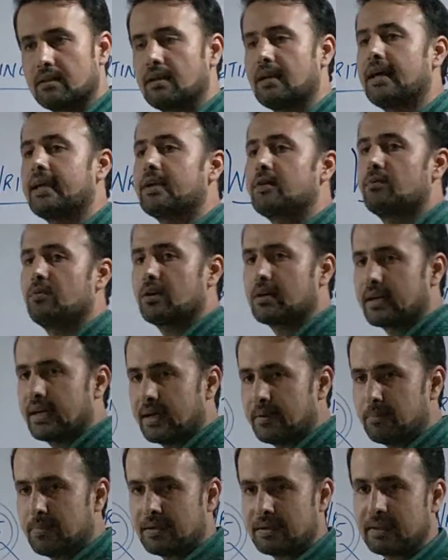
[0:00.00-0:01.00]
like
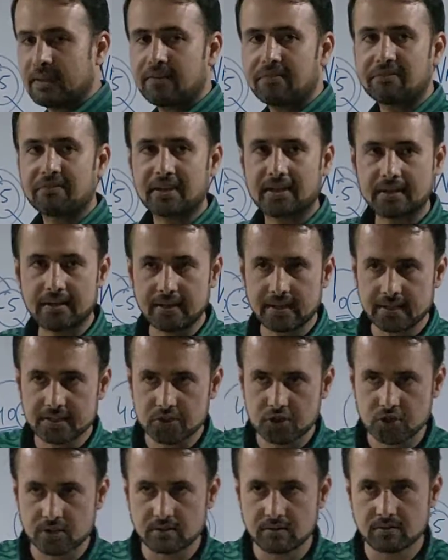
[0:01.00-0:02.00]
vocabulary
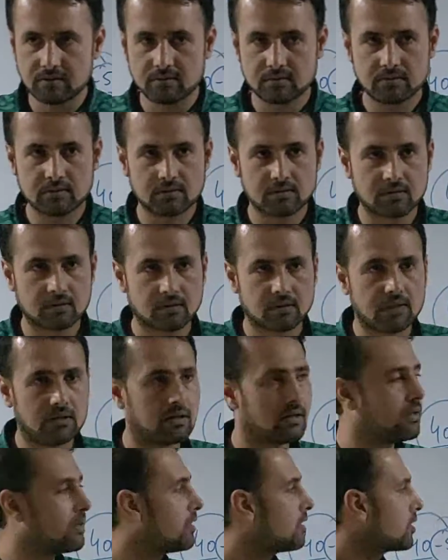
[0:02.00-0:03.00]
variation,
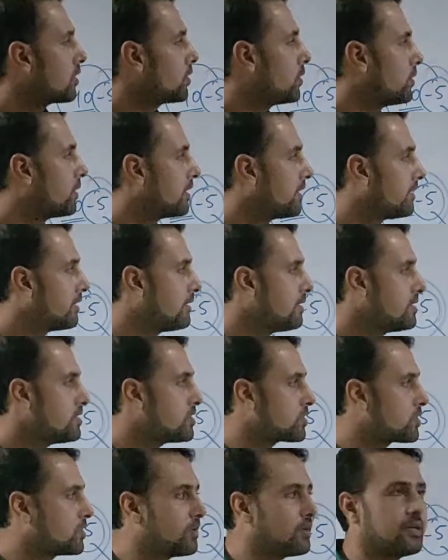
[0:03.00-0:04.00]

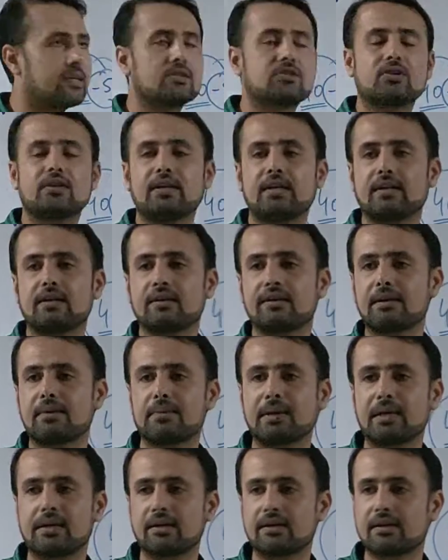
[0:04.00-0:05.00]
coherence, cohesion and
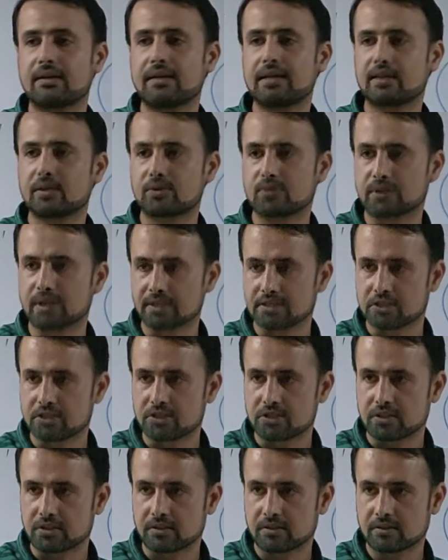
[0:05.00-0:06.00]
grammatical
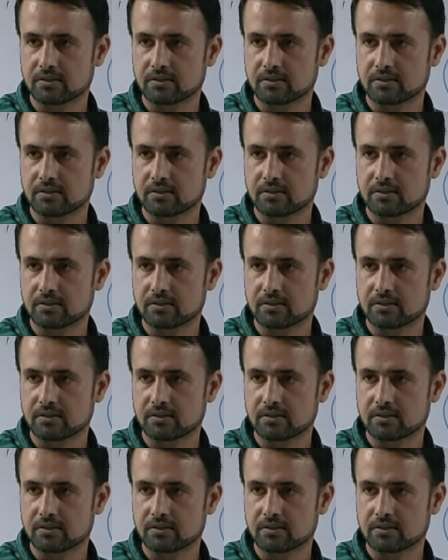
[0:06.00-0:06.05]
accuracy,